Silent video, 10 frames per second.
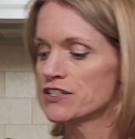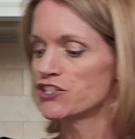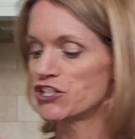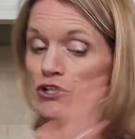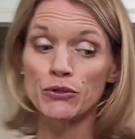
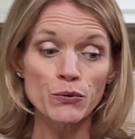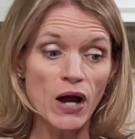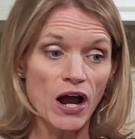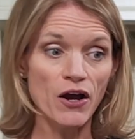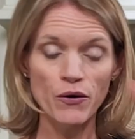To
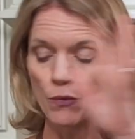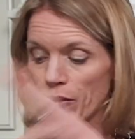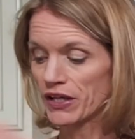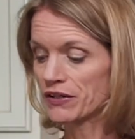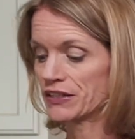our
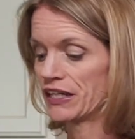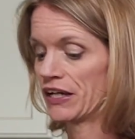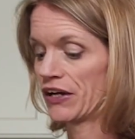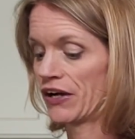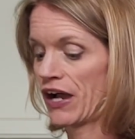oil
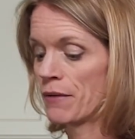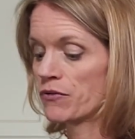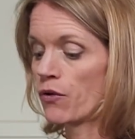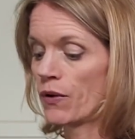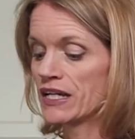here,
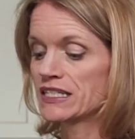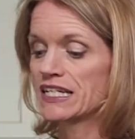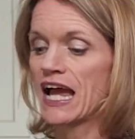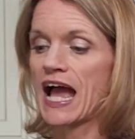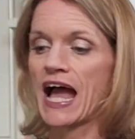I'm going
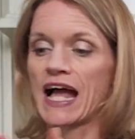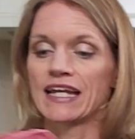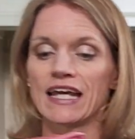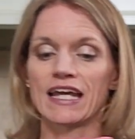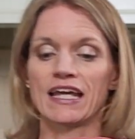to
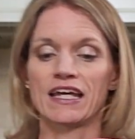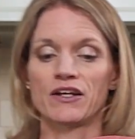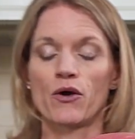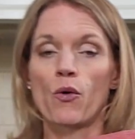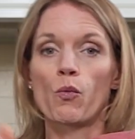add
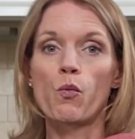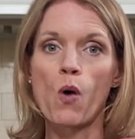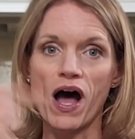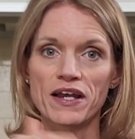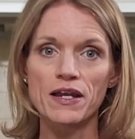in
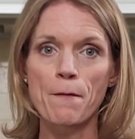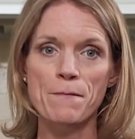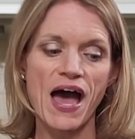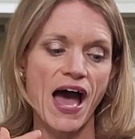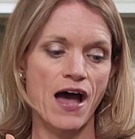1
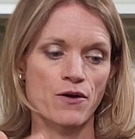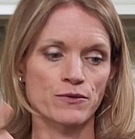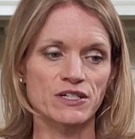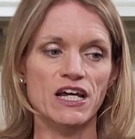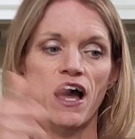
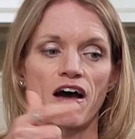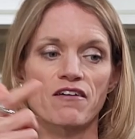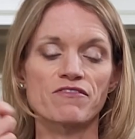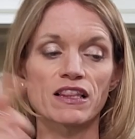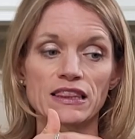pound
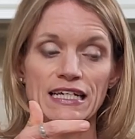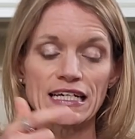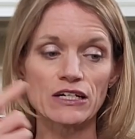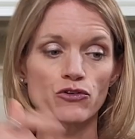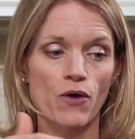of
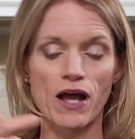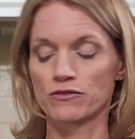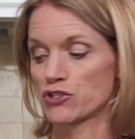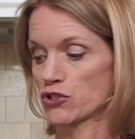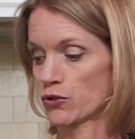lean
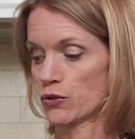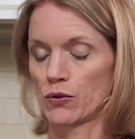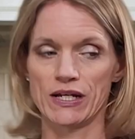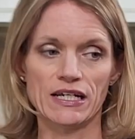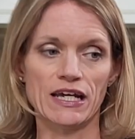ground
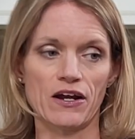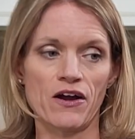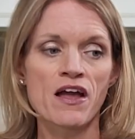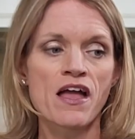sirloin here.